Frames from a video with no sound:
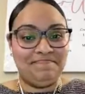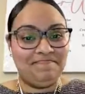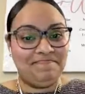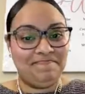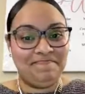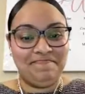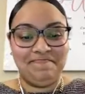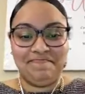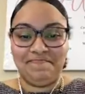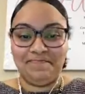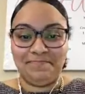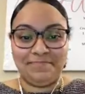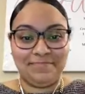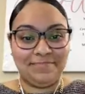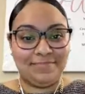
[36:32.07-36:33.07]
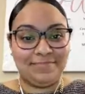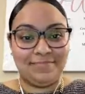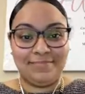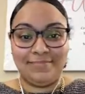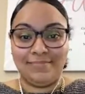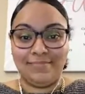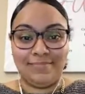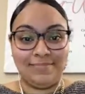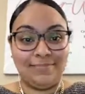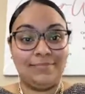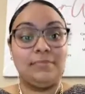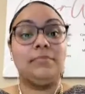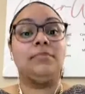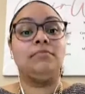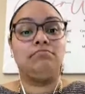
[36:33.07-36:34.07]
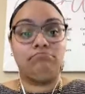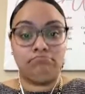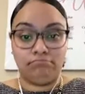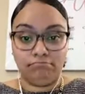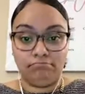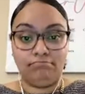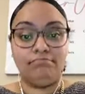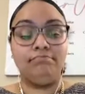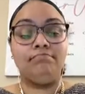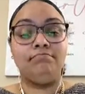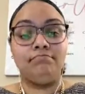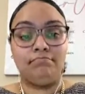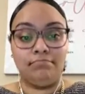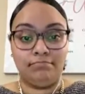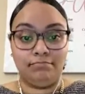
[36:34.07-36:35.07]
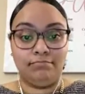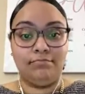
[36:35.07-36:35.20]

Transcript: The person shown says nothing.